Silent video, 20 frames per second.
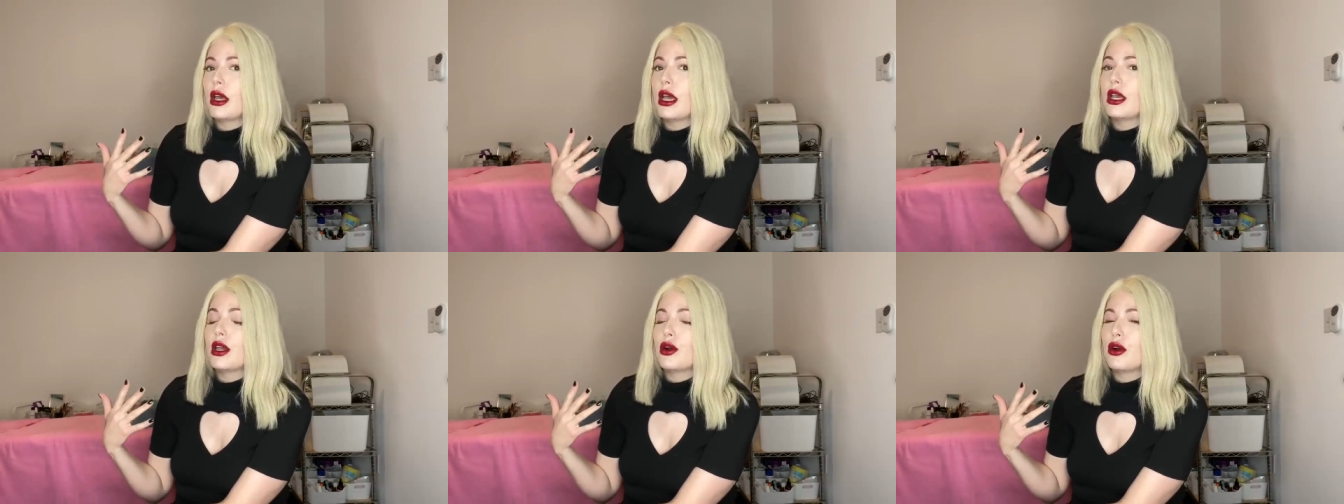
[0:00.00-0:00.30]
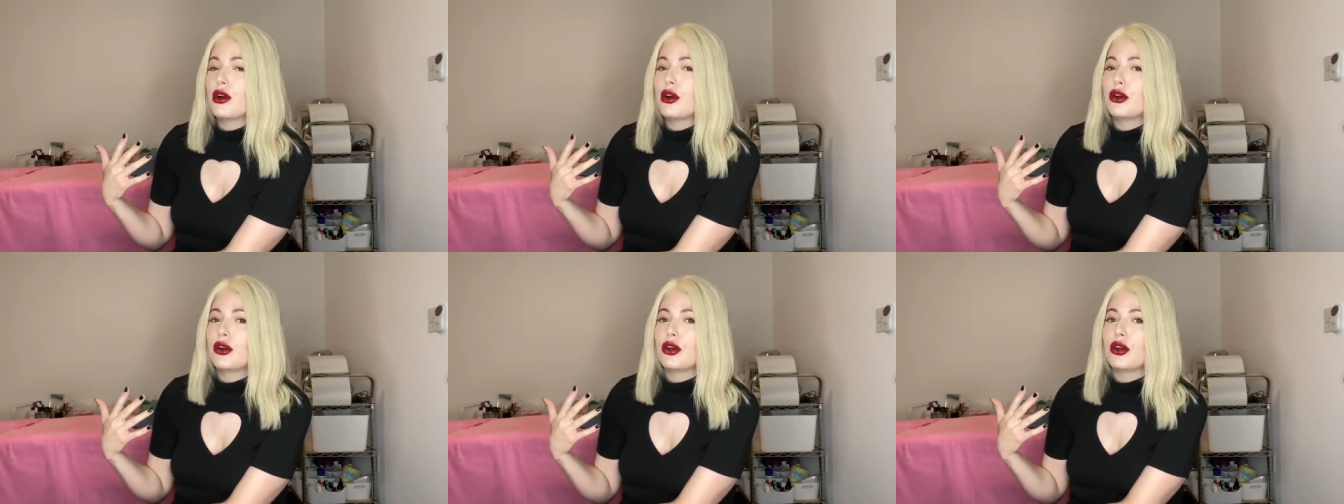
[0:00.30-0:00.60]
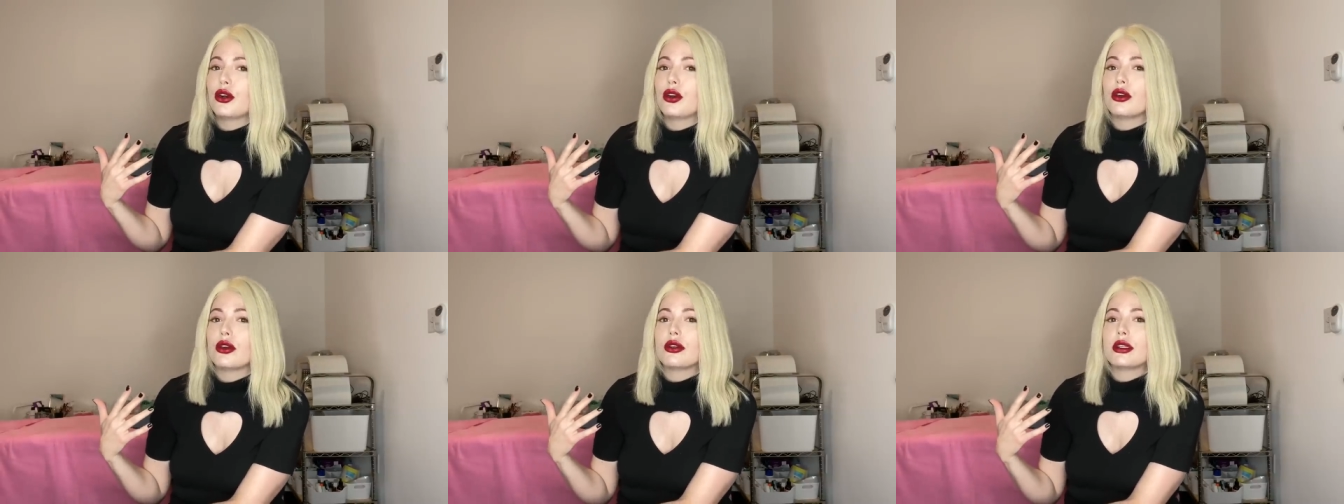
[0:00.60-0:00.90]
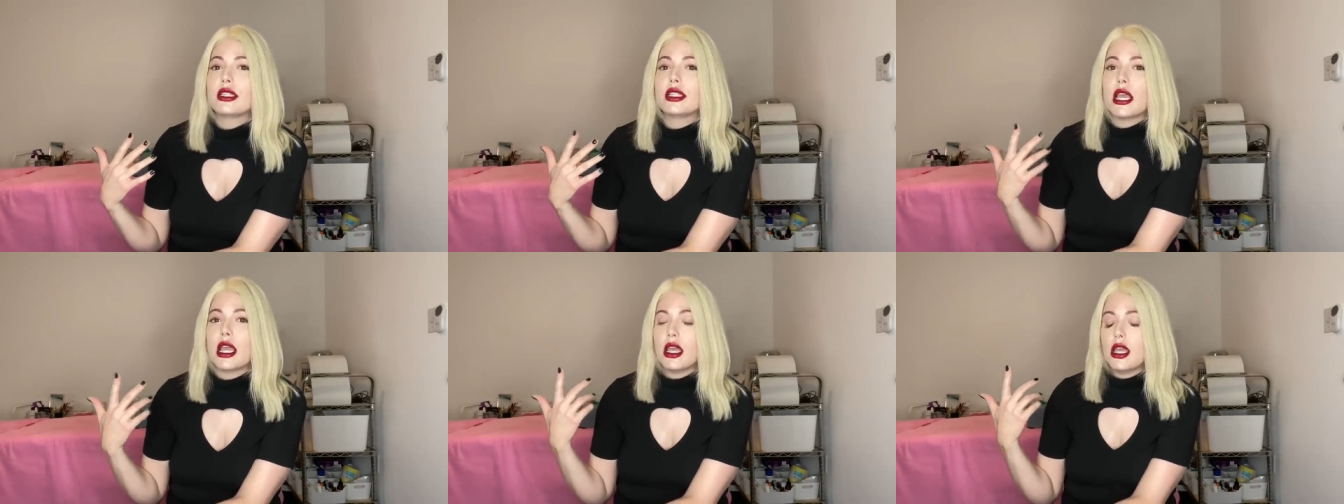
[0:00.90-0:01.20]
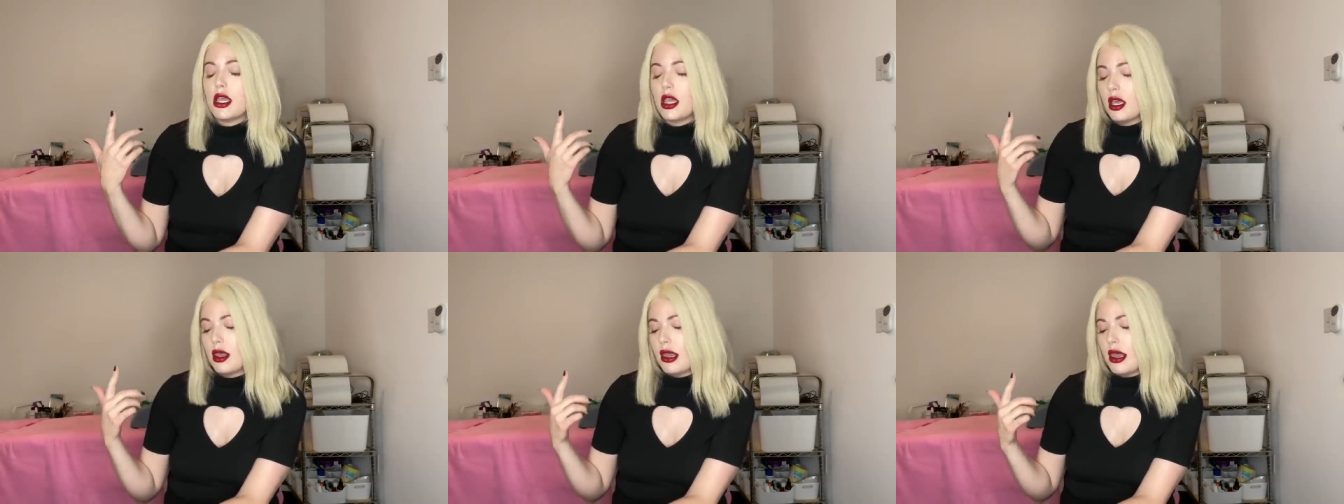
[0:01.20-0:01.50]
I heard her
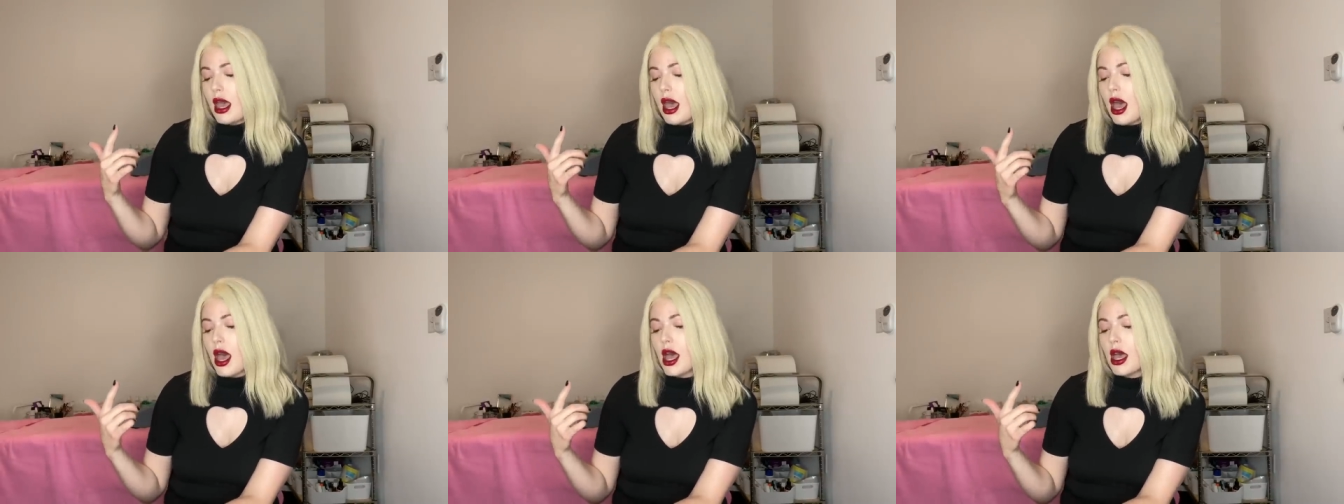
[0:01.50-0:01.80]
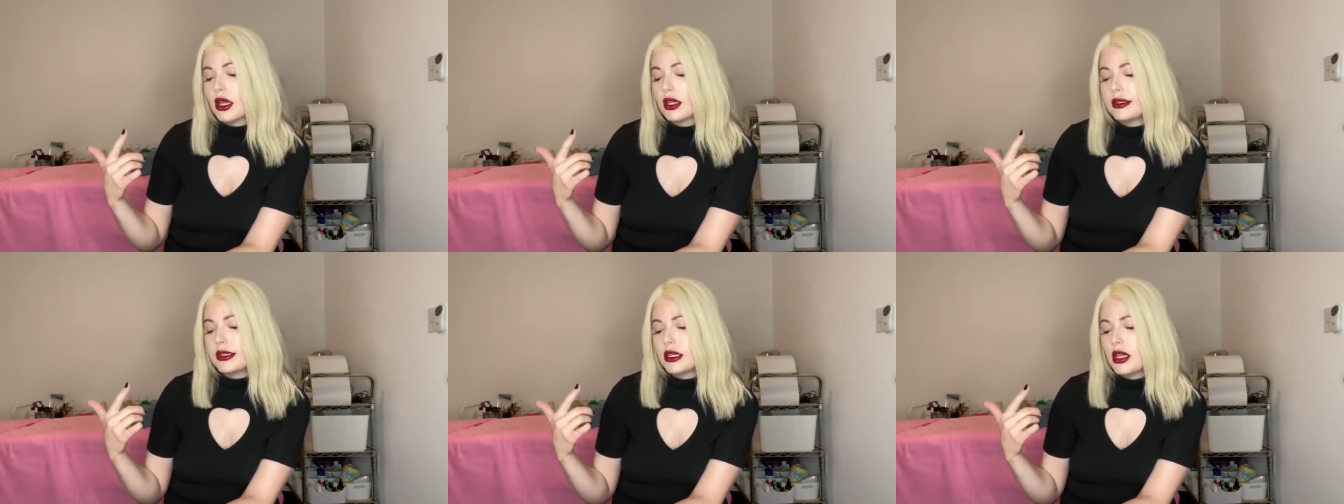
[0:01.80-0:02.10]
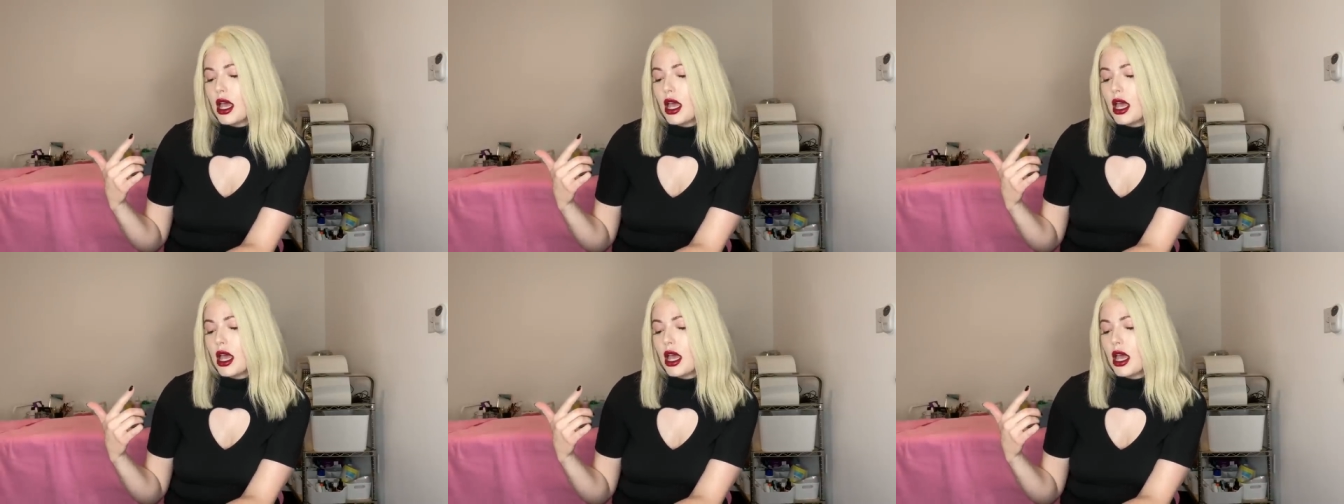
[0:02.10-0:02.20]
saying that